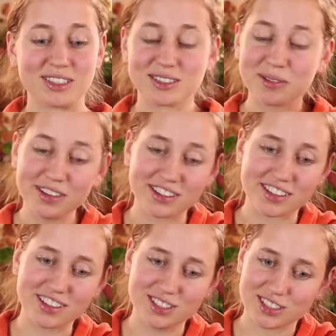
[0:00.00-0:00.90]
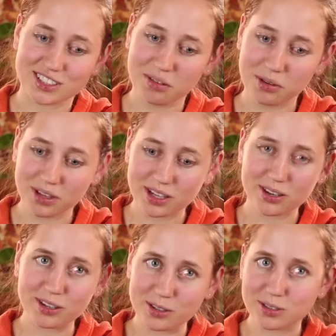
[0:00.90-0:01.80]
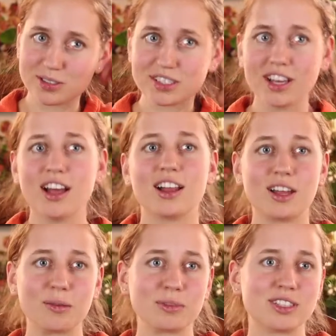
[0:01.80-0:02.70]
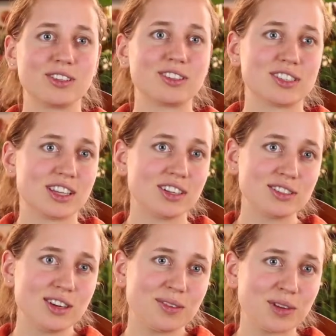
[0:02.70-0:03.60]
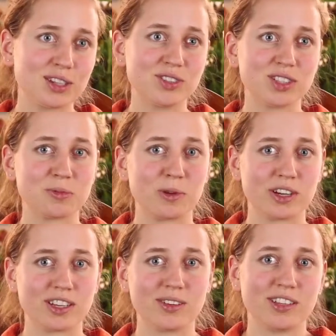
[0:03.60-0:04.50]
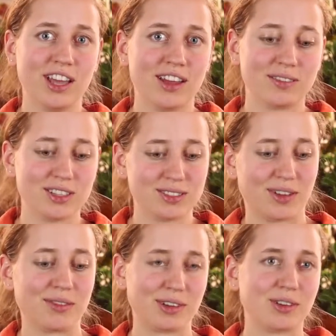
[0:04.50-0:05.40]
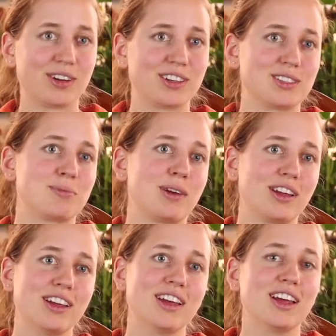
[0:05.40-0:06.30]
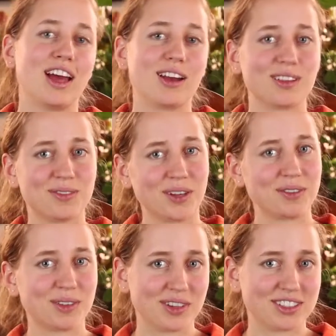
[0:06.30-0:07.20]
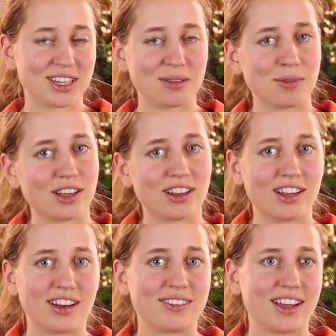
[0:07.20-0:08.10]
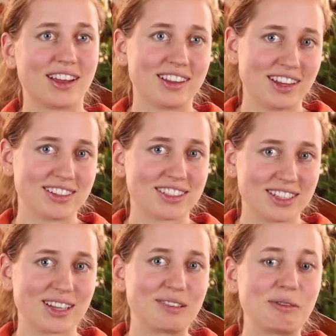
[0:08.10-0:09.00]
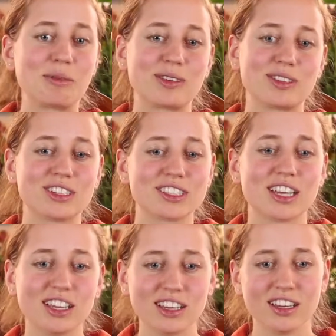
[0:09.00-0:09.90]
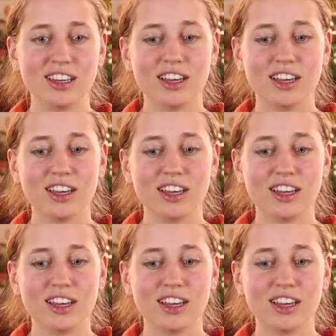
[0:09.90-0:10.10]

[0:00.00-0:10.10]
really delicious, even though they don't use a lot of materials. There's a lot of countries where they only have these 5 ingredients, but out of the 5 ingredients, they can make a lot of that, and that is exactly what Mongolia is like.